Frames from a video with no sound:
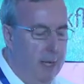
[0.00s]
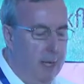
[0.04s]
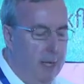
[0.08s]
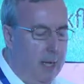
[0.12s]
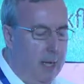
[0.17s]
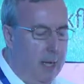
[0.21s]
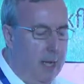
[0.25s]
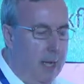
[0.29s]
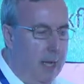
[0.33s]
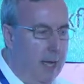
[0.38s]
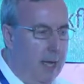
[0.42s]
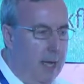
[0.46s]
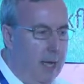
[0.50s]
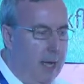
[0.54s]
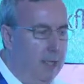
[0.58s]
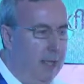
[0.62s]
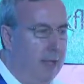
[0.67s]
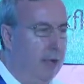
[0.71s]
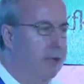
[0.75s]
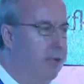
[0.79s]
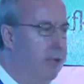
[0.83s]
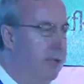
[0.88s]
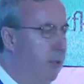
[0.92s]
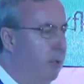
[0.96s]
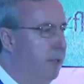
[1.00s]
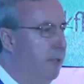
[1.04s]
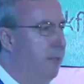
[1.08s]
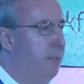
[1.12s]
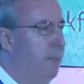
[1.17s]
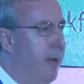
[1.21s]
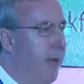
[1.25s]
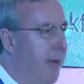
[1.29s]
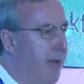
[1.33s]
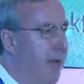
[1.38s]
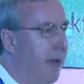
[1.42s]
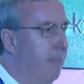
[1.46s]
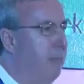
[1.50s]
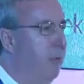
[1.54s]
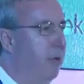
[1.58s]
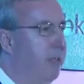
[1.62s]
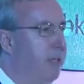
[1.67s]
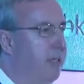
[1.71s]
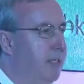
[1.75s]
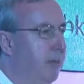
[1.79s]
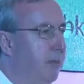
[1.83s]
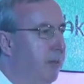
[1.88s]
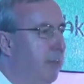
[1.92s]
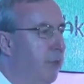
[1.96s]
And I also want to pick up on
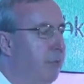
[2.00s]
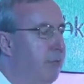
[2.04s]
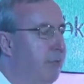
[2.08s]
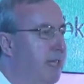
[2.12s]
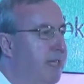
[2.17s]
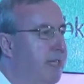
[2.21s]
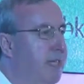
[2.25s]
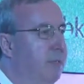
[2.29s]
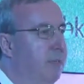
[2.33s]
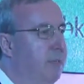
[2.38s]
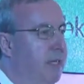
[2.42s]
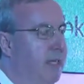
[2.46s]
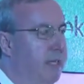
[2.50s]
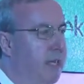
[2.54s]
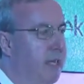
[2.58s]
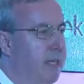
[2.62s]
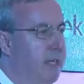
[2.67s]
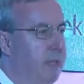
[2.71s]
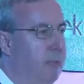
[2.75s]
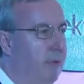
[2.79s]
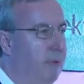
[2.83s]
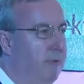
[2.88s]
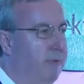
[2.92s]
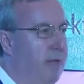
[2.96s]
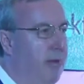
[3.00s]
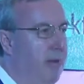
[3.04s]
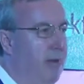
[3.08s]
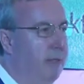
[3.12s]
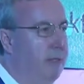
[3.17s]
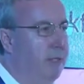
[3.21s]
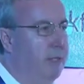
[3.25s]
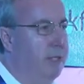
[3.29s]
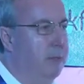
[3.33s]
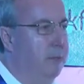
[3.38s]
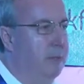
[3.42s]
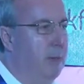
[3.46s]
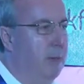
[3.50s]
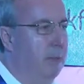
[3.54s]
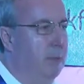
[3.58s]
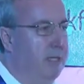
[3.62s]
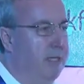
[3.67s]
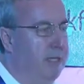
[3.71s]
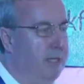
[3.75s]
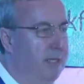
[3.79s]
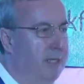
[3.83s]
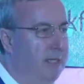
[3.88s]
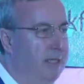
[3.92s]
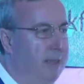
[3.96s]
some more recent research we've done, just
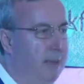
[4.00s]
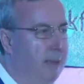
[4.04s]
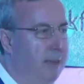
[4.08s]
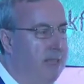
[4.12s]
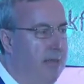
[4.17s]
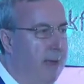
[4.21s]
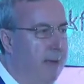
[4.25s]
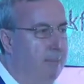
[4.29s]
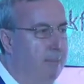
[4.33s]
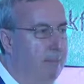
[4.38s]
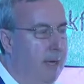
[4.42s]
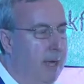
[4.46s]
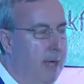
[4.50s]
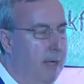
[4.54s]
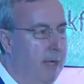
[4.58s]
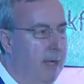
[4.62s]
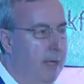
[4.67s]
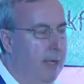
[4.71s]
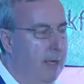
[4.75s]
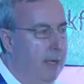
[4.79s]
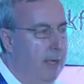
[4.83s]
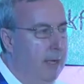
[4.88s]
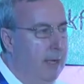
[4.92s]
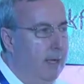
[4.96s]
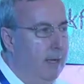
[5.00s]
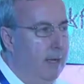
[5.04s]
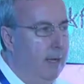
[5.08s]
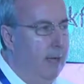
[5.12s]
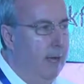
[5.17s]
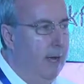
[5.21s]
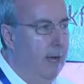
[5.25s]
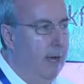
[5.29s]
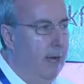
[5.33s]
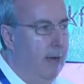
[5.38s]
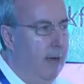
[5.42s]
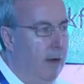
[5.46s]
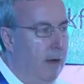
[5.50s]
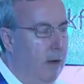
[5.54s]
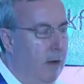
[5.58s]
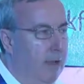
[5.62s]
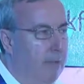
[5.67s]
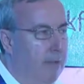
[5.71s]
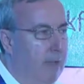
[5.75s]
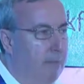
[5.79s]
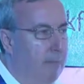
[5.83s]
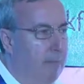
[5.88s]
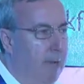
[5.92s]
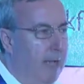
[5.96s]
published in September, on
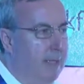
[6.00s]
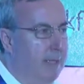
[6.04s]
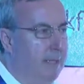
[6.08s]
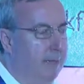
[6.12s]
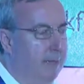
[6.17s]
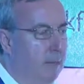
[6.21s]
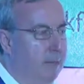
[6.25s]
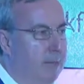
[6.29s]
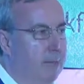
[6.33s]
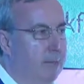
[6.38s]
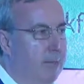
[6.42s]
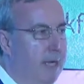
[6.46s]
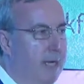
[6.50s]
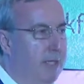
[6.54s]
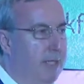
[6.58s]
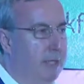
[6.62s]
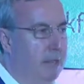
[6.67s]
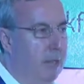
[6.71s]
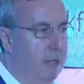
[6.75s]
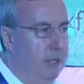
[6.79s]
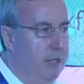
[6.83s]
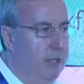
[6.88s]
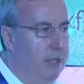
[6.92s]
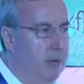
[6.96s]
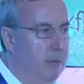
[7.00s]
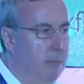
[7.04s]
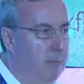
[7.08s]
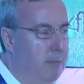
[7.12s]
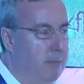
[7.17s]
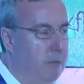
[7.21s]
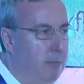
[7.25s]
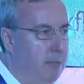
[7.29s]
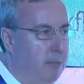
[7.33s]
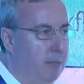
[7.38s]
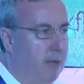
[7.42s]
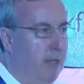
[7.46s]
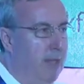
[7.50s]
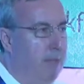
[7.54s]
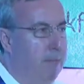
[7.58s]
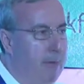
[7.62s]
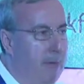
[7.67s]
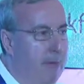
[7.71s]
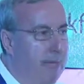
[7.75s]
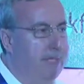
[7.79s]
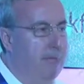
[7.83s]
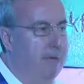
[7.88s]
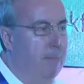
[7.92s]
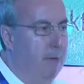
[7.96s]
the impact of automation on jobs, which really
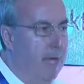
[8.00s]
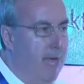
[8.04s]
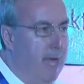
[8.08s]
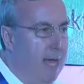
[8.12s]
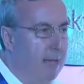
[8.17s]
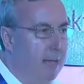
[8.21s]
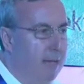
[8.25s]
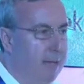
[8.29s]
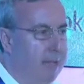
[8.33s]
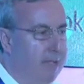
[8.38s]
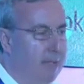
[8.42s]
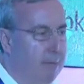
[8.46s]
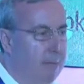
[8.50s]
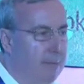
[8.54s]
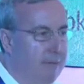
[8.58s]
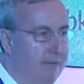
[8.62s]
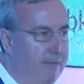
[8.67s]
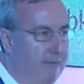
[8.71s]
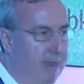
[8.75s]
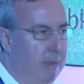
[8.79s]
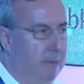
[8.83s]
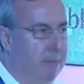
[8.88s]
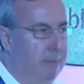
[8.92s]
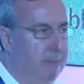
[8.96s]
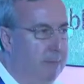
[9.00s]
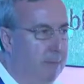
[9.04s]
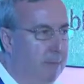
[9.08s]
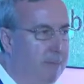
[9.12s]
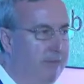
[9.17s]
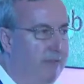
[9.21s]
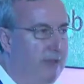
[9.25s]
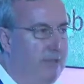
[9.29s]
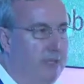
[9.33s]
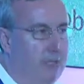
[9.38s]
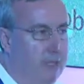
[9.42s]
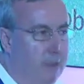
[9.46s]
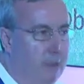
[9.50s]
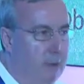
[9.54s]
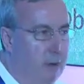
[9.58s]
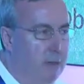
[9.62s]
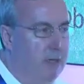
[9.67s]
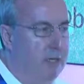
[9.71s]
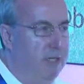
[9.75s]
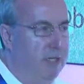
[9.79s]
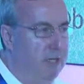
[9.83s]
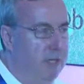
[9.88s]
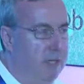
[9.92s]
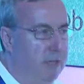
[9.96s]
picks up again on some of the themes that Professor
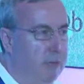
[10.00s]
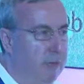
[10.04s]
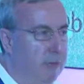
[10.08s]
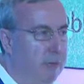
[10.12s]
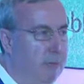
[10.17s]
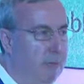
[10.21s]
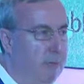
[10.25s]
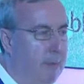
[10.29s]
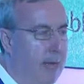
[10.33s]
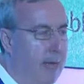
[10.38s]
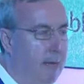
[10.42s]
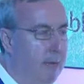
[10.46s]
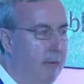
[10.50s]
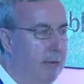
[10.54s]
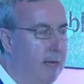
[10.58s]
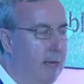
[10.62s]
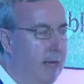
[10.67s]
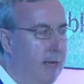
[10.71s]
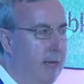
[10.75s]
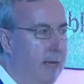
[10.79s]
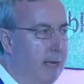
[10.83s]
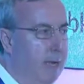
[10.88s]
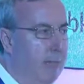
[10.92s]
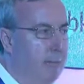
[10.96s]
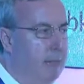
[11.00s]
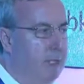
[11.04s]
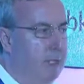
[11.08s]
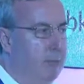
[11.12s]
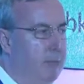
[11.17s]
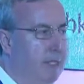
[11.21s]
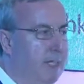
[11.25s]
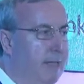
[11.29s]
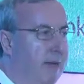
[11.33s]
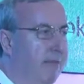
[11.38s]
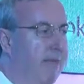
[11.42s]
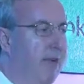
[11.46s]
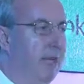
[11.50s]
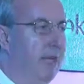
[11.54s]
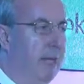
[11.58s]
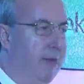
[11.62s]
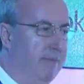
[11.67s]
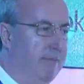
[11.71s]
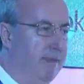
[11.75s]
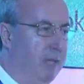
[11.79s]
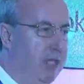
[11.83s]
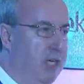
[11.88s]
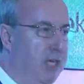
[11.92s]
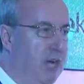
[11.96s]
Lawrence has talked about, but specifically
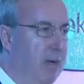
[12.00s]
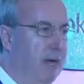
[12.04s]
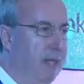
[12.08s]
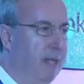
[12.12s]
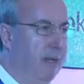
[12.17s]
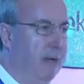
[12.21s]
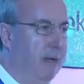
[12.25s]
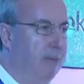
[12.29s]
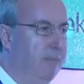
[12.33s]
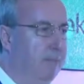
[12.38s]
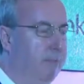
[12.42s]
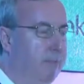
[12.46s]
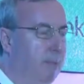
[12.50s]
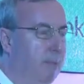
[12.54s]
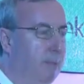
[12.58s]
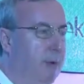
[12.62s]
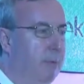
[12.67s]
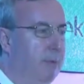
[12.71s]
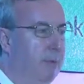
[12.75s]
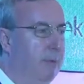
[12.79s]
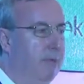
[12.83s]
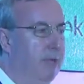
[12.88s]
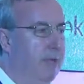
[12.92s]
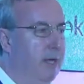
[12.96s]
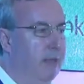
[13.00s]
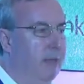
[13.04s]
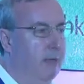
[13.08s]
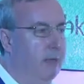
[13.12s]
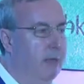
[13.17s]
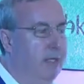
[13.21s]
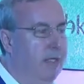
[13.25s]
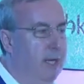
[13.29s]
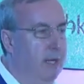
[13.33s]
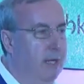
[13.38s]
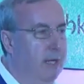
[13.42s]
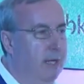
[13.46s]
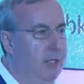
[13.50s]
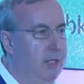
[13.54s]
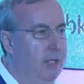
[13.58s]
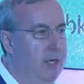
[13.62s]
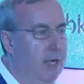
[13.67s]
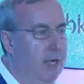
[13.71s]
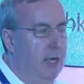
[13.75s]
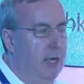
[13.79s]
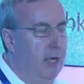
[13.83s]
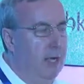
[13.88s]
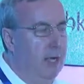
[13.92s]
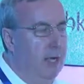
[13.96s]
for China, where we've done the research.
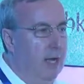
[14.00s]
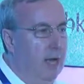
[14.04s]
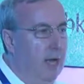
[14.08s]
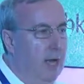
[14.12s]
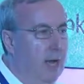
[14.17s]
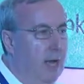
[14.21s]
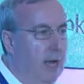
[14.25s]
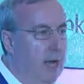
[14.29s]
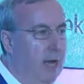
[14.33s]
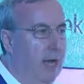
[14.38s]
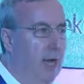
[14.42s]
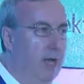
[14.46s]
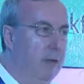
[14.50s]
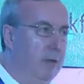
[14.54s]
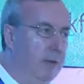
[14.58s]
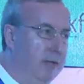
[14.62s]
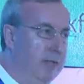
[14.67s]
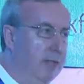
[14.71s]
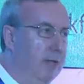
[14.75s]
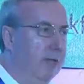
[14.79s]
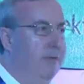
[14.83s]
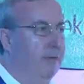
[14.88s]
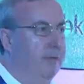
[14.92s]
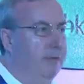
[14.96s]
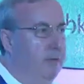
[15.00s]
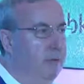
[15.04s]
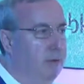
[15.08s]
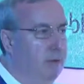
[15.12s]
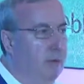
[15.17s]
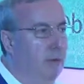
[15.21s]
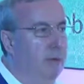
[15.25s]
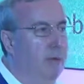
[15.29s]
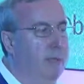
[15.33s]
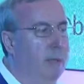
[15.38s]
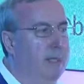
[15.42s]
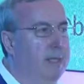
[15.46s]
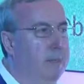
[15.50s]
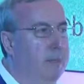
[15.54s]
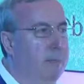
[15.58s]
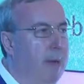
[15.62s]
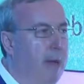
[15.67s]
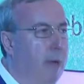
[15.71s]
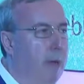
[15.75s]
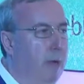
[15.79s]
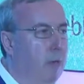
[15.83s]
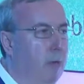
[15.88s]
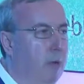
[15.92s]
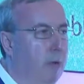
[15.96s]
And also to talk a bit
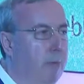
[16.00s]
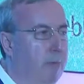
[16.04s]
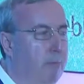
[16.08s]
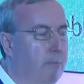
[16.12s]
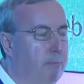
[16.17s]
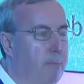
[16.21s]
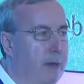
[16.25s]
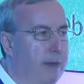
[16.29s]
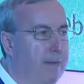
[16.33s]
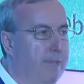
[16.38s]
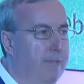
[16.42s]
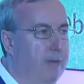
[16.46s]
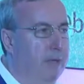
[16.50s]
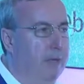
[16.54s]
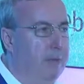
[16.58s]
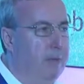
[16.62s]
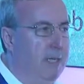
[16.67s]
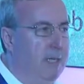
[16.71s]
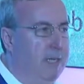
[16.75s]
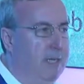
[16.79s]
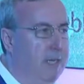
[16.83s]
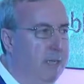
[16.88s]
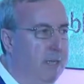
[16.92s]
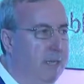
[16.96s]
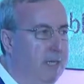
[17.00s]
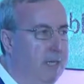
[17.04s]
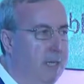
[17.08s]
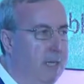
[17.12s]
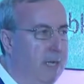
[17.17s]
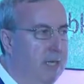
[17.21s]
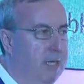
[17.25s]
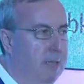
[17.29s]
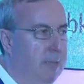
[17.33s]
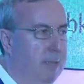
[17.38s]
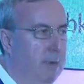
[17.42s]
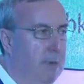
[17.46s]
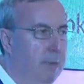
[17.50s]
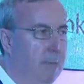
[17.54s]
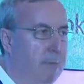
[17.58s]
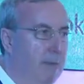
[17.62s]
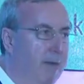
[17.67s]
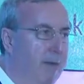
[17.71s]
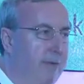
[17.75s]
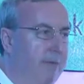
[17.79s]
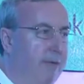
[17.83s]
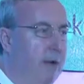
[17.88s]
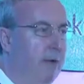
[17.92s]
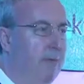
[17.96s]
about what both those pieces of research might
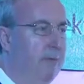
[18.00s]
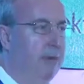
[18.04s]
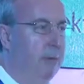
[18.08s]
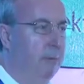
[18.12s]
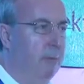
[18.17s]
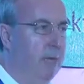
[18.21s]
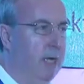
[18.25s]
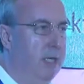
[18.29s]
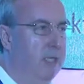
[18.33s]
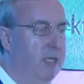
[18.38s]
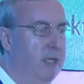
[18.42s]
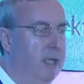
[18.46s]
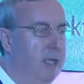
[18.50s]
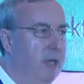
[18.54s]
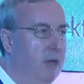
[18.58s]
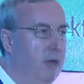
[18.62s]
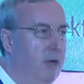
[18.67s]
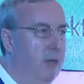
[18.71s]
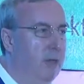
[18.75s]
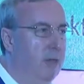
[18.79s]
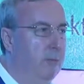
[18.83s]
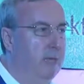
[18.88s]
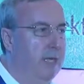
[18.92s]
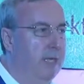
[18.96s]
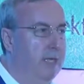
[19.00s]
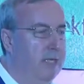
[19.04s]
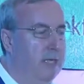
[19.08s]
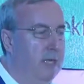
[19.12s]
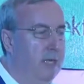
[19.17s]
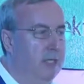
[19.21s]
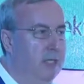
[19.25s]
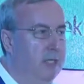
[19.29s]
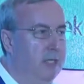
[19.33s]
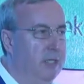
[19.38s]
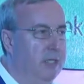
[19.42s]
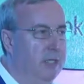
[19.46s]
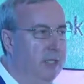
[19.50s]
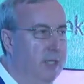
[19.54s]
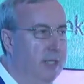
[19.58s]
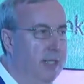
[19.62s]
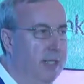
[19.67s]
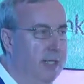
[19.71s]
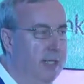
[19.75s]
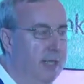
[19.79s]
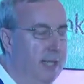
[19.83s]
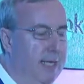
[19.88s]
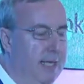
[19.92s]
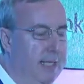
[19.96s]
mean for other emerging economies, such as
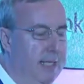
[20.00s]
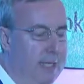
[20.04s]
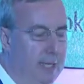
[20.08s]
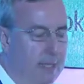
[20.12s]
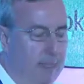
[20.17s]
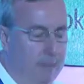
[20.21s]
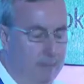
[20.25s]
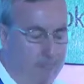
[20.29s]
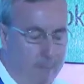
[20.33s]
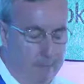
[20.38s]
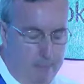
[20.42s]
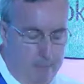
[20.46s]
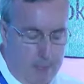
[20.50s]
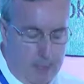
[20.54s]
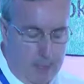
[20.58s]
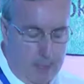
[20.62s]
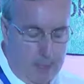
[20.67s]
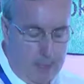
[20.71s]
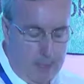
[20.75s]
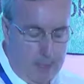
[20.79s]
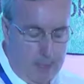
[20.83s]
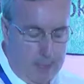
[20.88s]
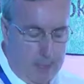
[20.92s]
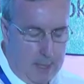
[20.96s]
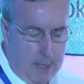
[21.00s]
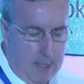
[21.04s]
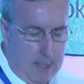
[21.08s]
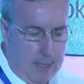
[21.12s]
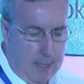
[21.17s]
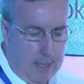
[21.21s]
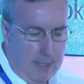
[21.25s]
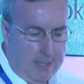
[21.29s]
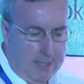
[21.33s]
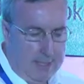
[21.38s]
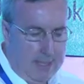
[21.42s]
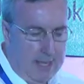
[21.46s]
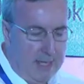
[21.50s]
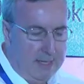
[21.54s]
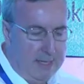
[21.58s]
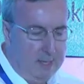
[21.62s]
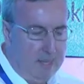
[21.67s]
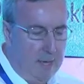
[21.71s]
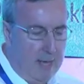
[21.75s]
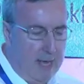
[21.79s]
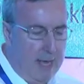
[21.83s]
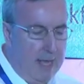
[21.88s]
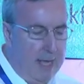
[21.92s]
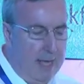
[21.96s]
Indonesia. So that's
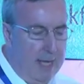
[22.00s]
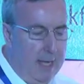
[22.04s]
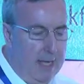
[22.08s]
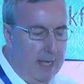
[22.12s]
my